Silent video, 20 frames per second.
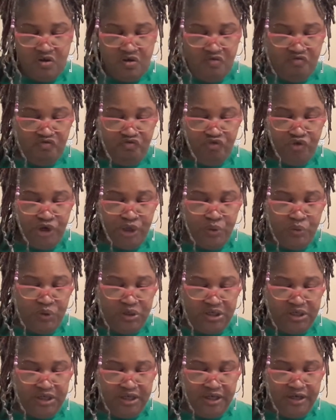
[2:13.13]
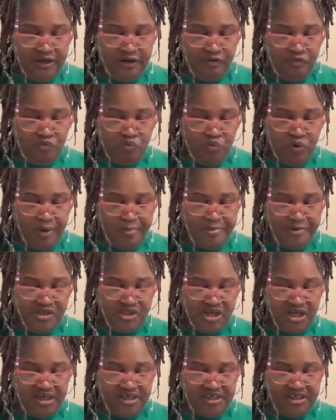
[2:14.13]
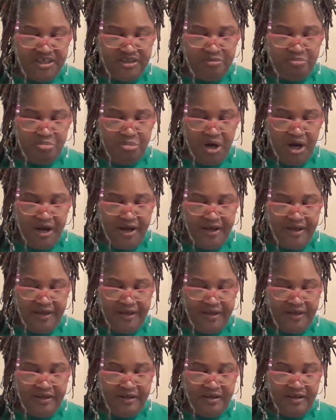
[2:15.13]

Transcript: frequently represented by